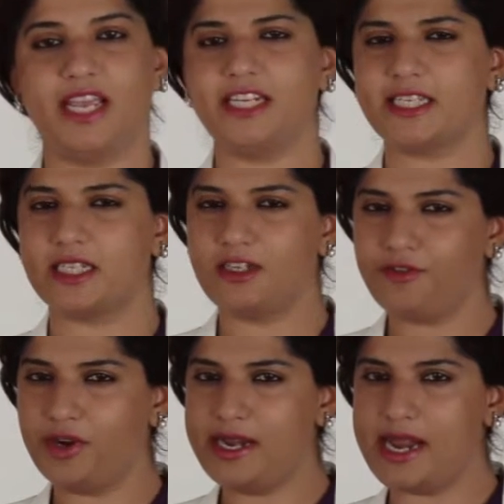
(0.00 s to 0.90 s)
It has a
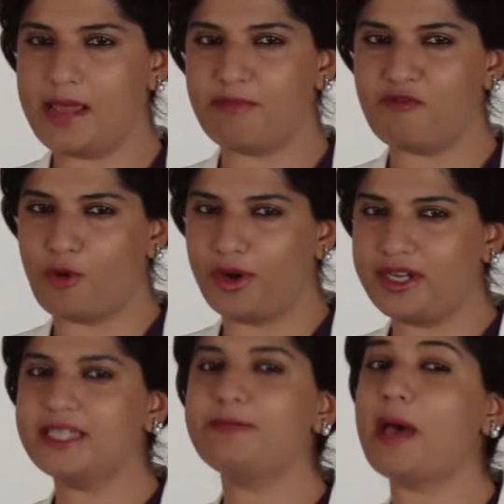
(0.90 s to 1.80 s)
different name before
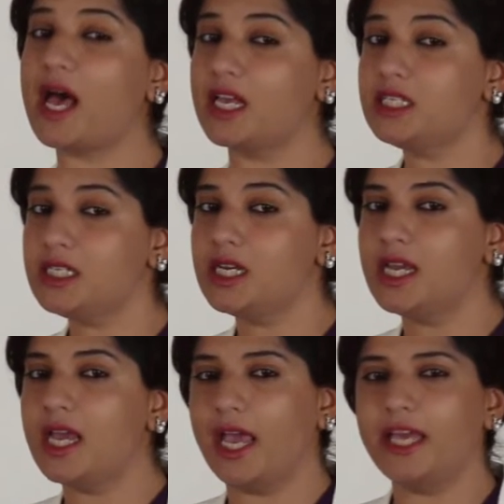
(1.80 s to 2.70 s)
it is passed
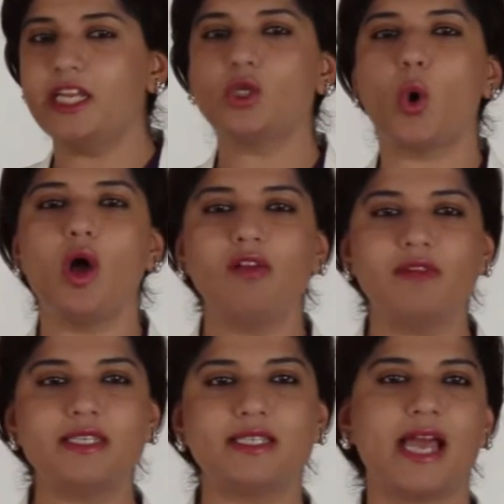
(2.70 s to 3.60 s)
and is
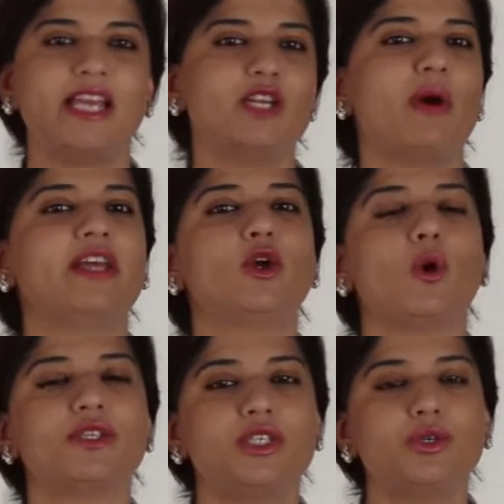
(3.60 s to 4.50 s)
always signed by the
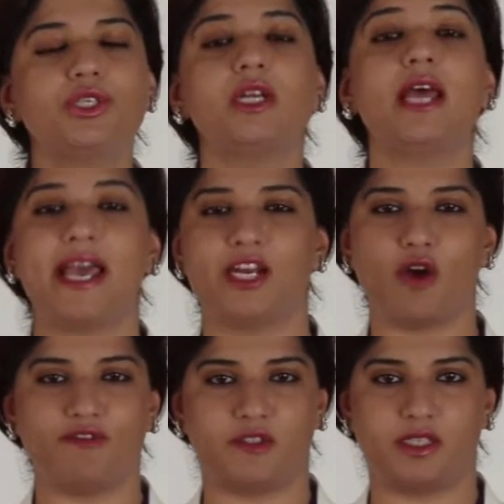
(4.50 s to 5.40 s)
constitutional head
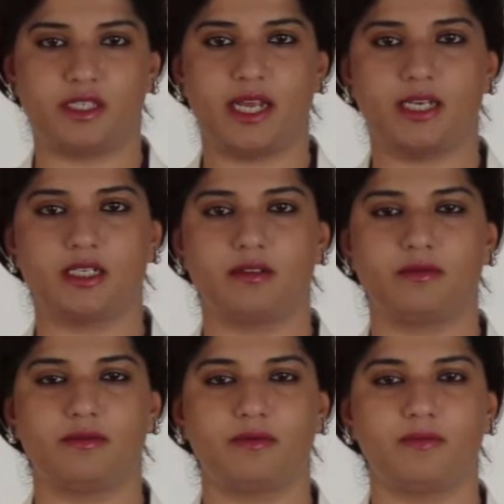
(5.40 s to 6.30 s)
of the state.
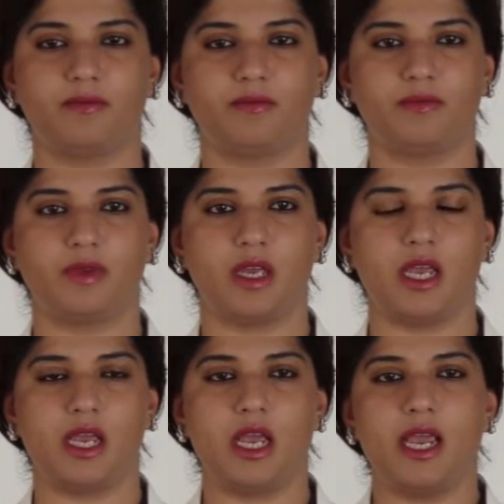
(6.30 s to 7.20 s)

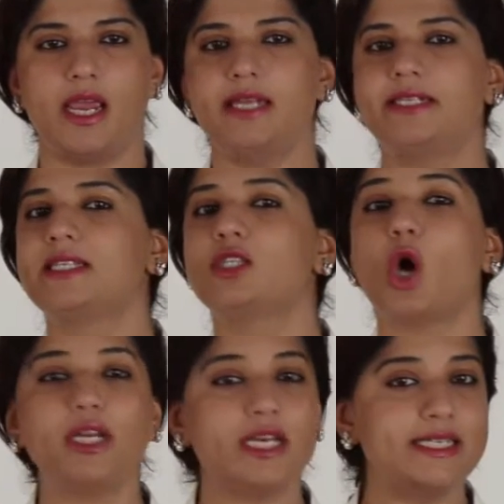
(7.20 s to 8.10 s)
It does
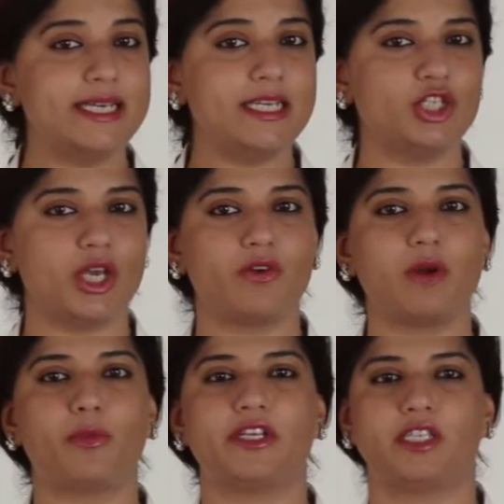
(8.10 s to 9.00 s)
not contain
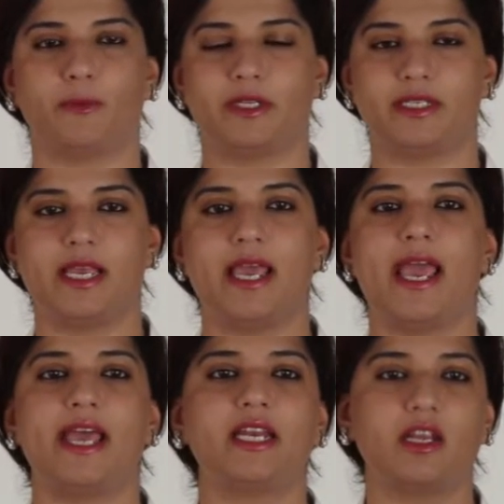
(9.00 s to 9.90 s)
general principles
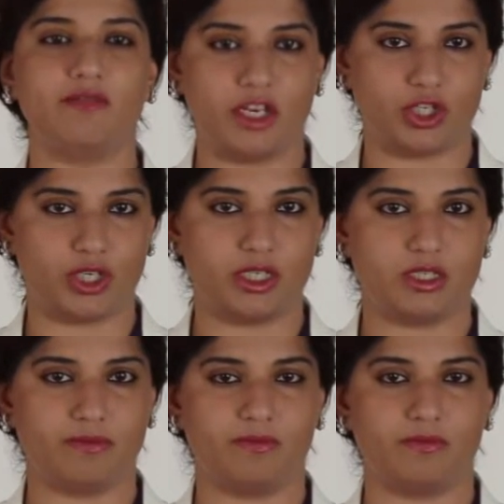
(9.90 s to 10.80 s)
and
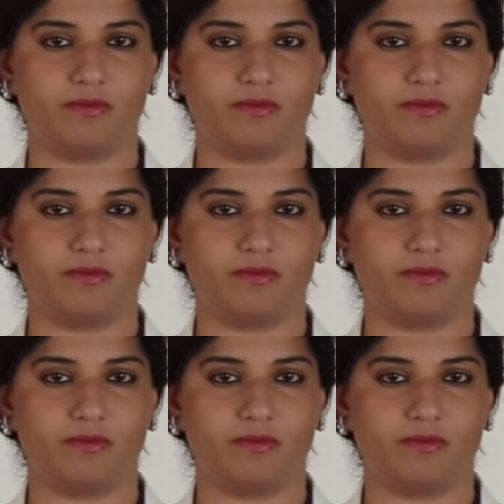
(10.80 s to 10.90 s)
conventions.